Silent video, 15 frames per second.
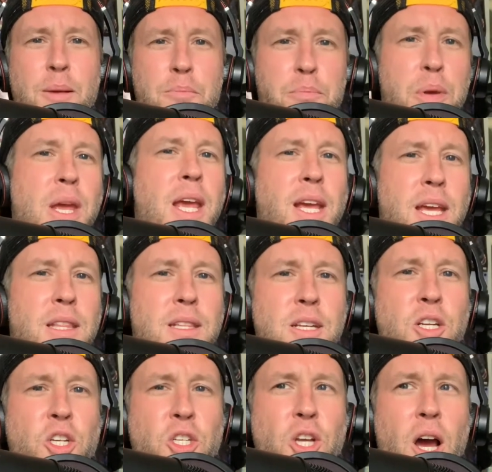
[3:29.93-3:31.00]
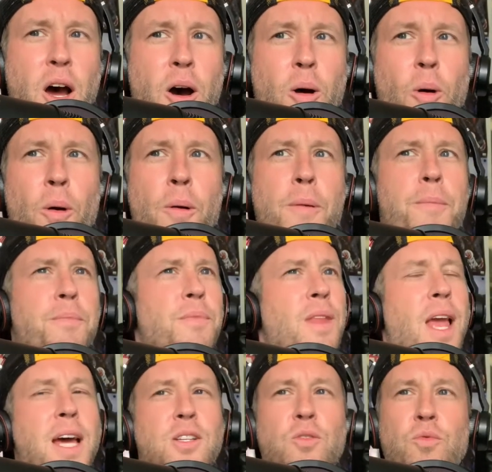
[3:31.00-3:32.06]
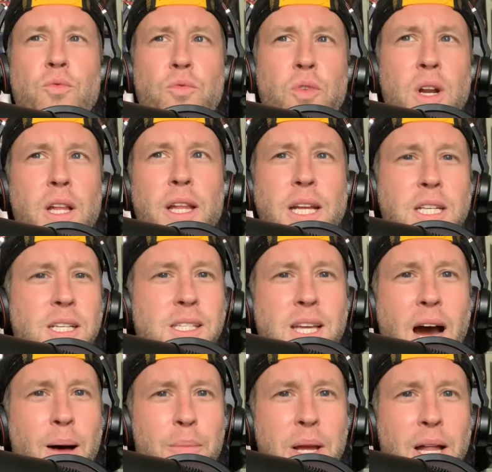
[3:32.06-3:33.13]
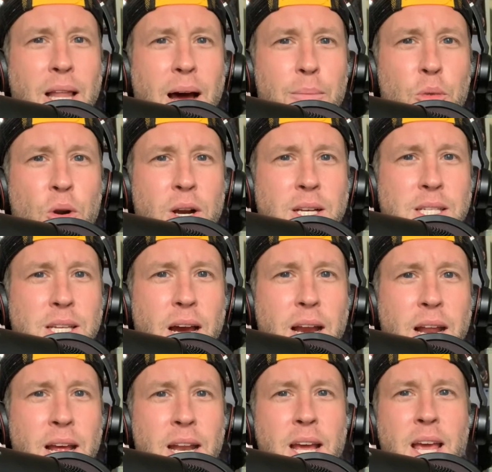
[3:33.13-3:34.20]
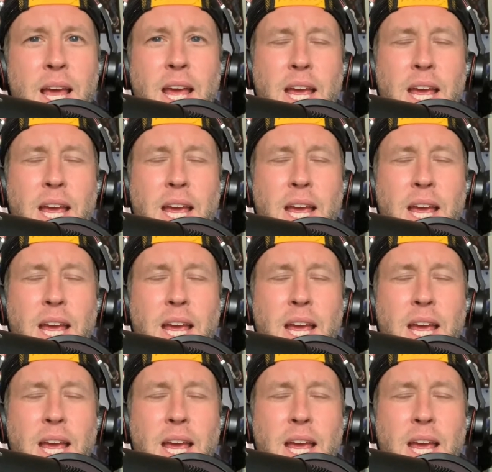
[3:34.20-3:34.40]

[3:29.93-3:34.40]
being in this show has really just got me a lot more excited.